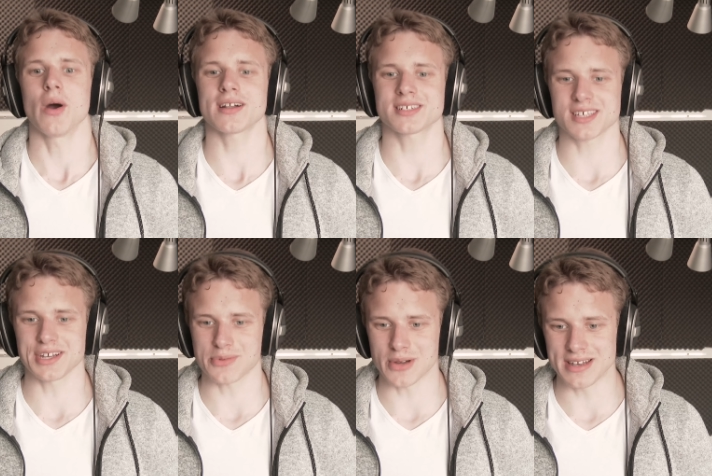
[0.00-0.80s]
We're just
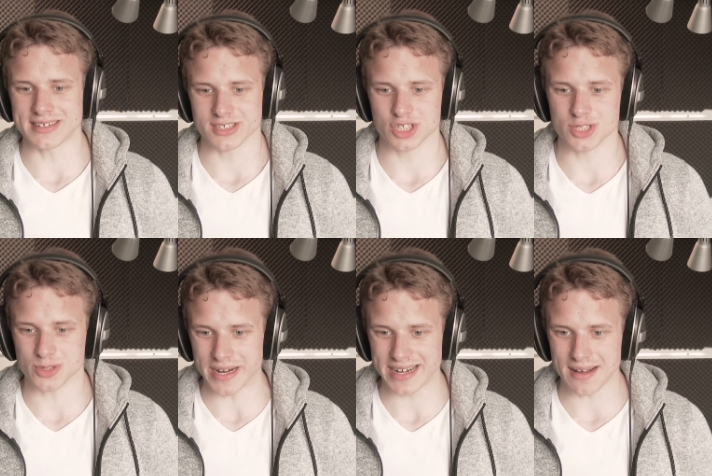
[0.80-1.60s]
going to run
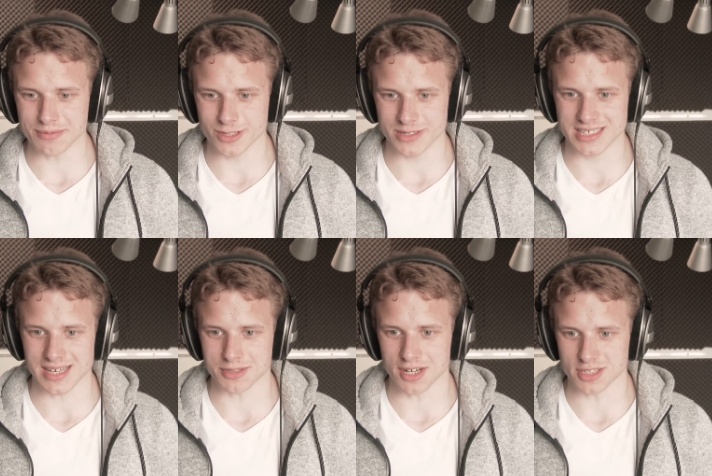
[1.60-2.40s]
straight up to the
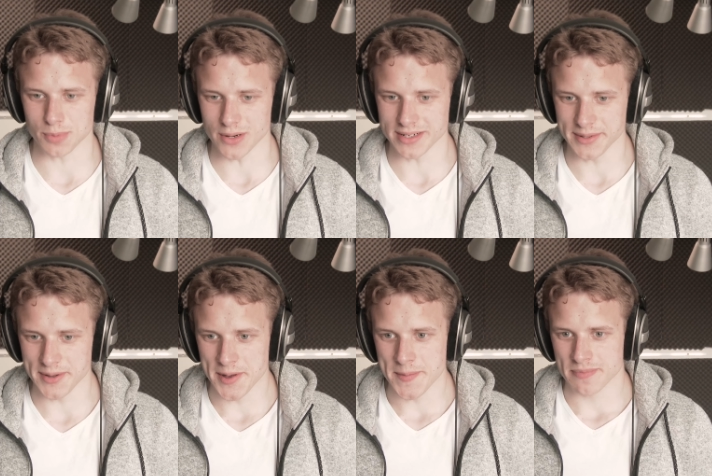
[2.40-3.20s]
sabotage point,
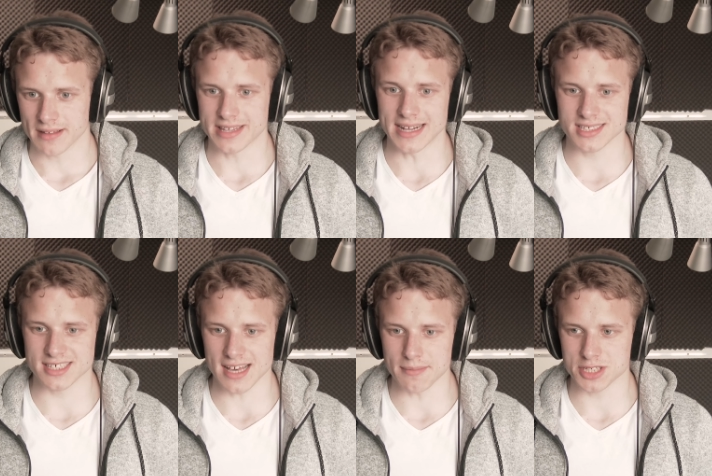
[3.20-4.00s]
then
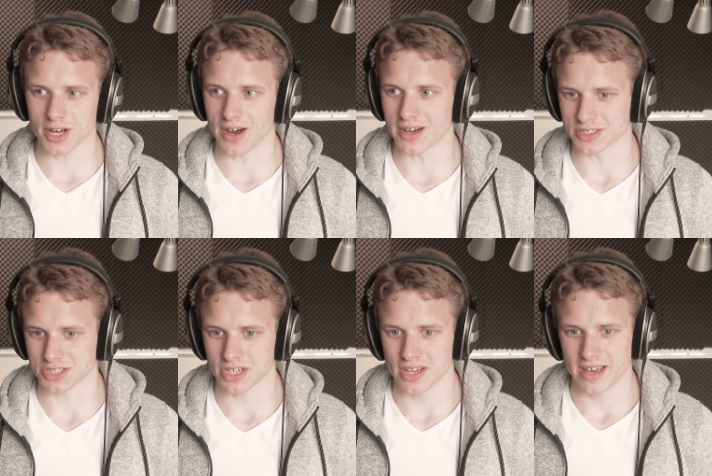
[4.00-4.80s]

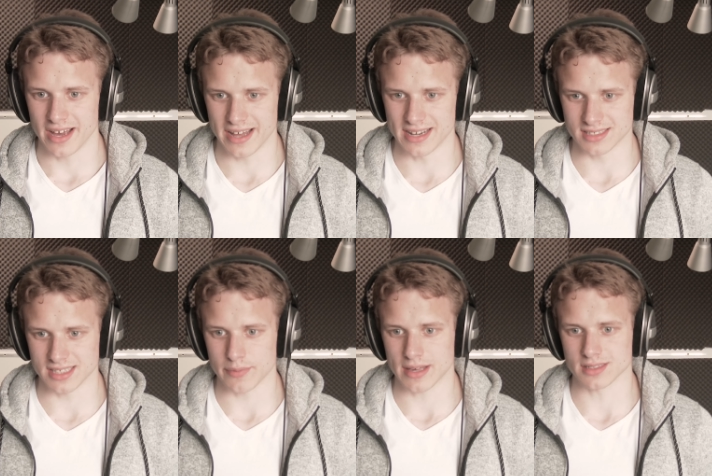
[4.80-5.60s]
sabotage, and then
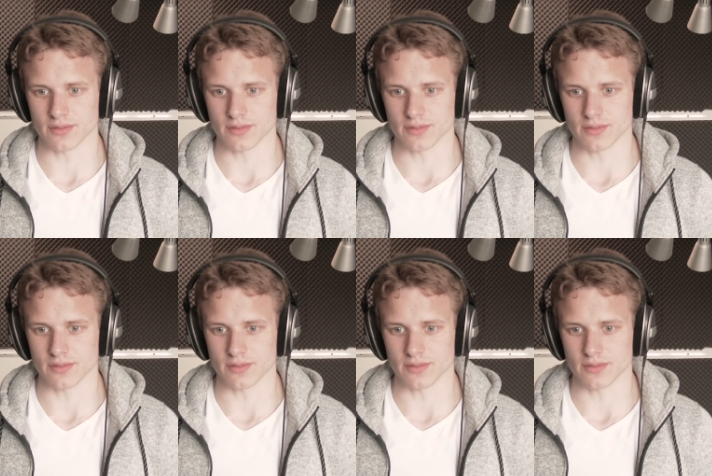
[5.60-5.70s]
see if we can